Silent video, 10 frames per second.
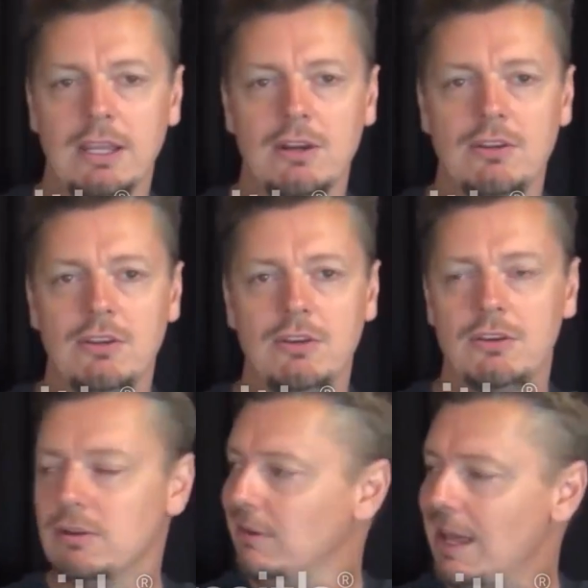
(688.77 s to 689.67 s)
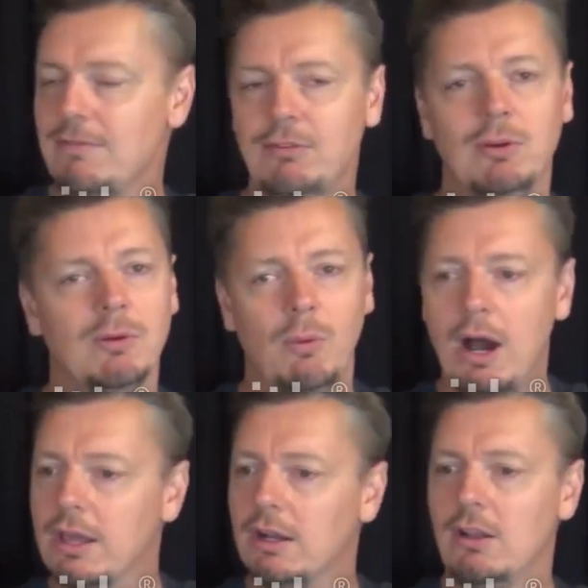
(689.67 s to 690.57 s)
here to your left,
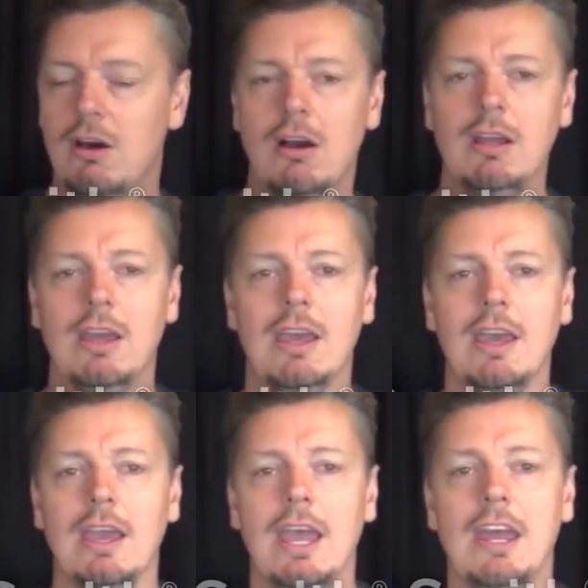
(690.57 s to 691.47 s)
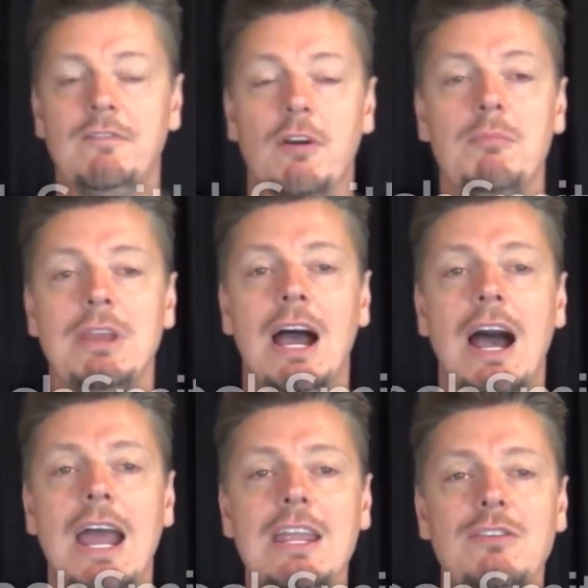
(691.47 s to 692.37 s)
walking along, and from
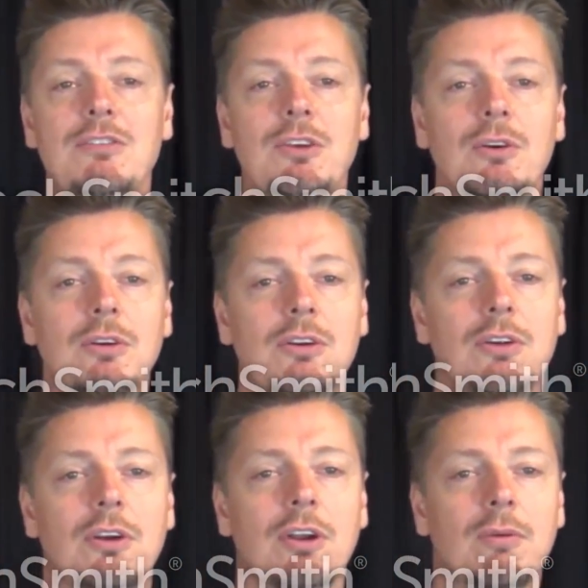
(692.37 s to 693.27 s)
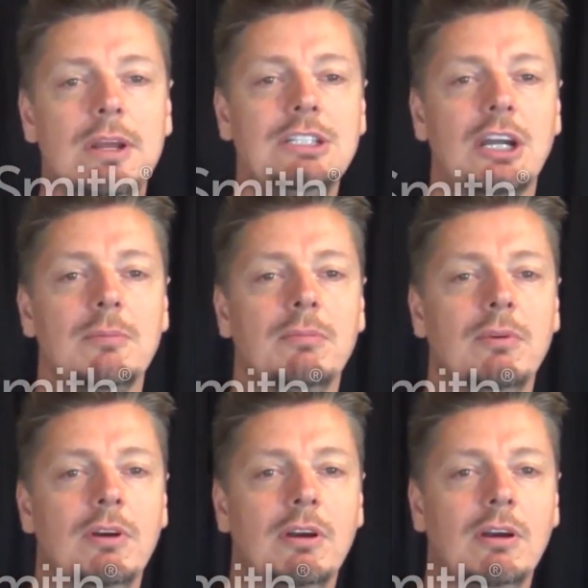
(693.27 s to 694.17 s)
behind you, you're gonna reach
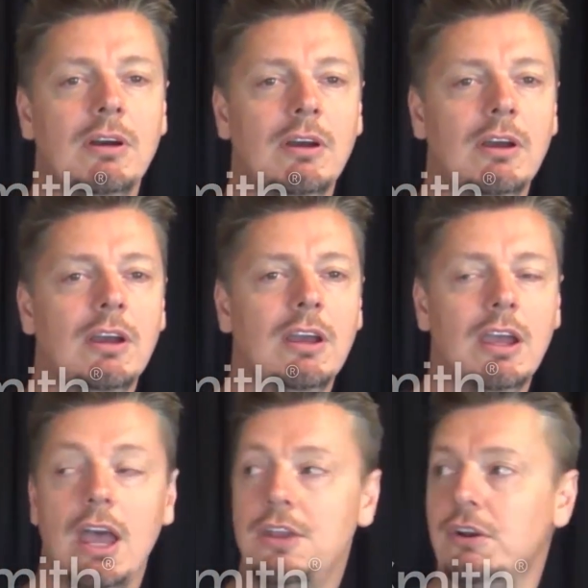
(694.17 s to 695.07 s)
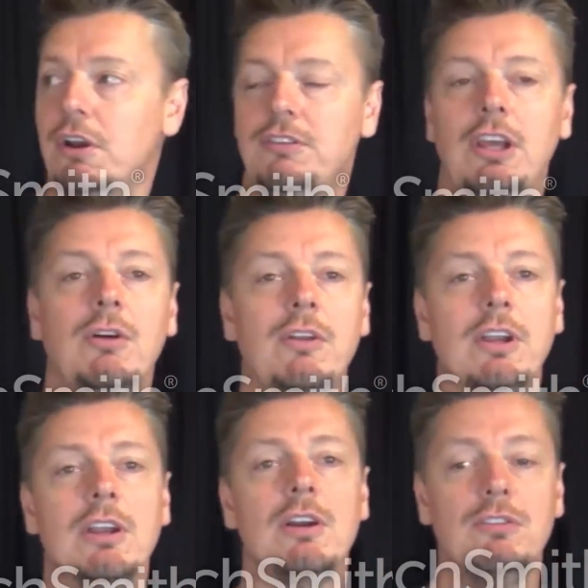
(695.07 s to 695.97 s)
up and you're gonna tickle their
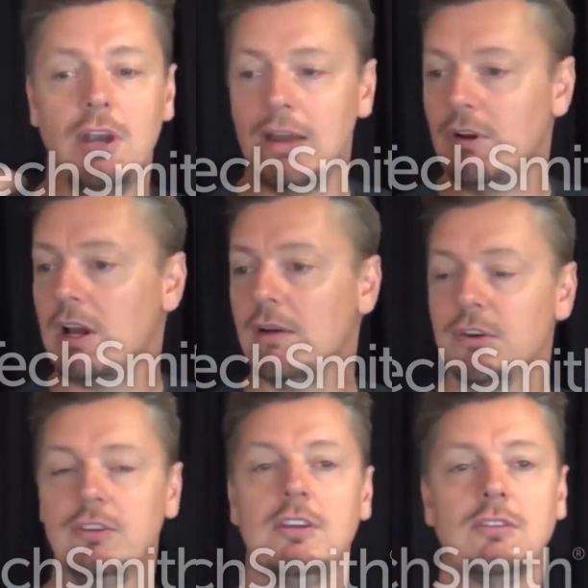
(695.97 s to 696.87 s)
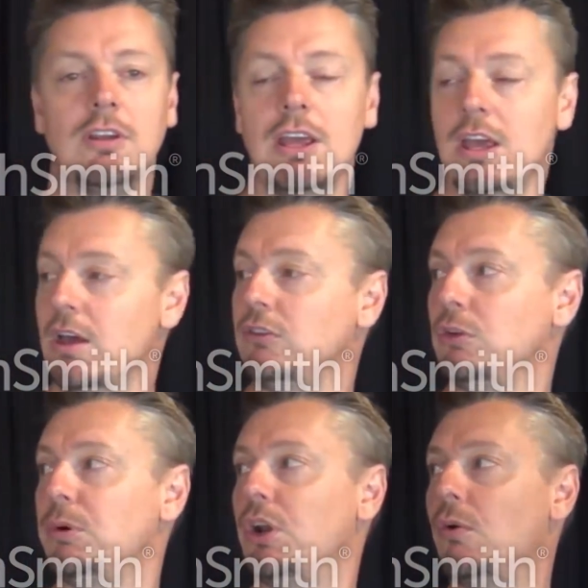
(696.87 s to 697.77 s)
ear as you're having a conversation. So
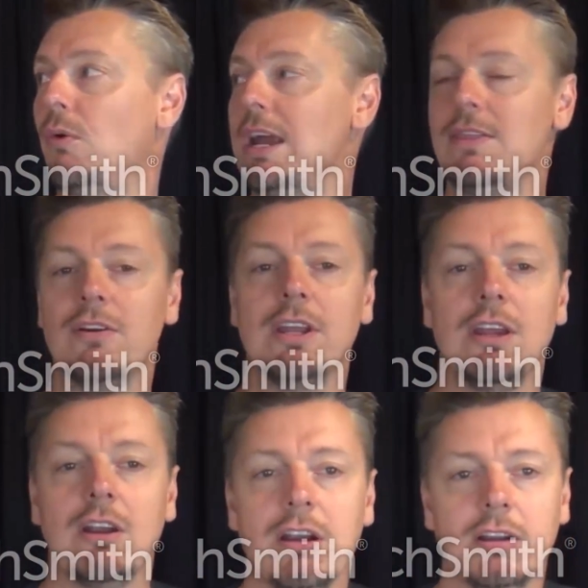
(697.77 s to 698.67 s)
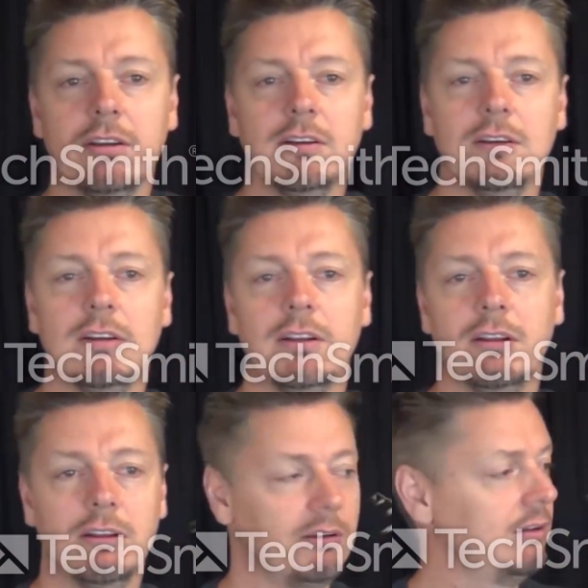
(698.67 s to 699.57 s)
put it right in their ear,
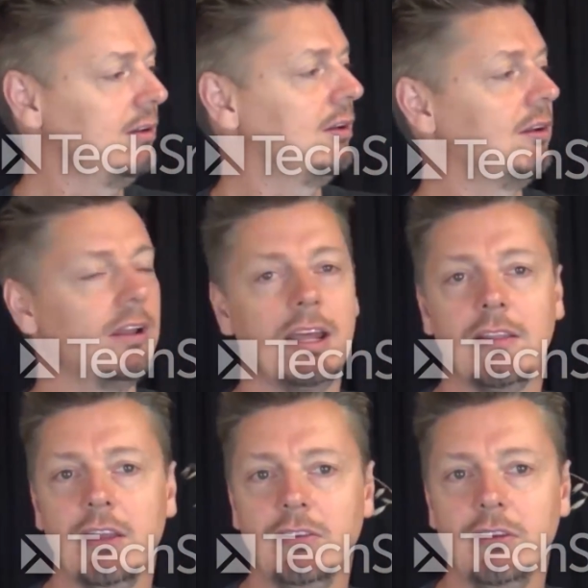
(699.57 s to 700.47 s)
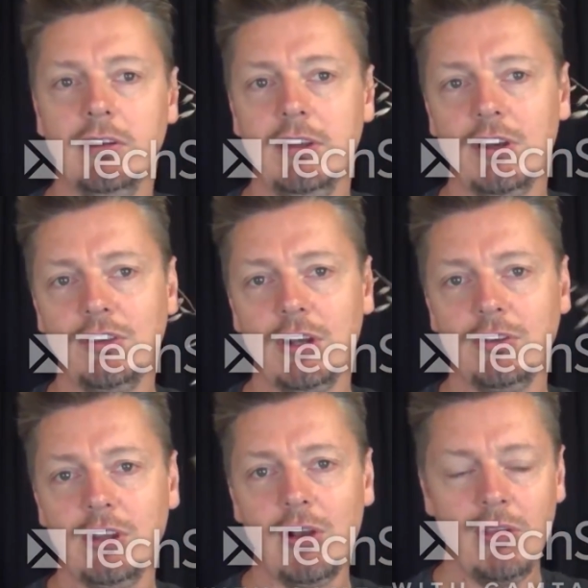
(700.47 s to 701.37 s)
like this, tickle, tickle,
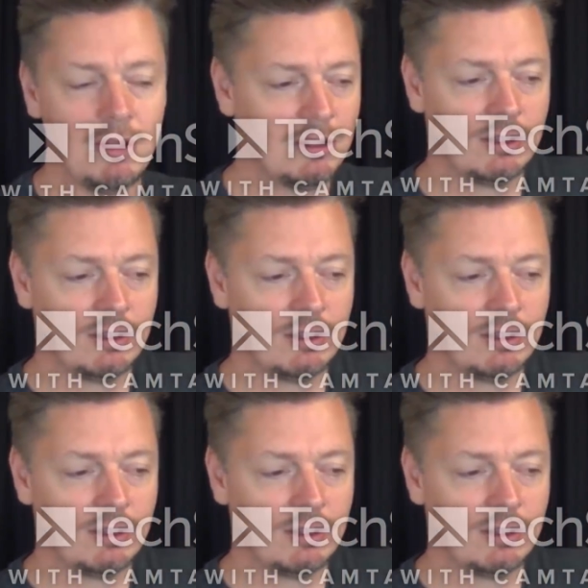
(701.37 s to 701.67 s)
tickle.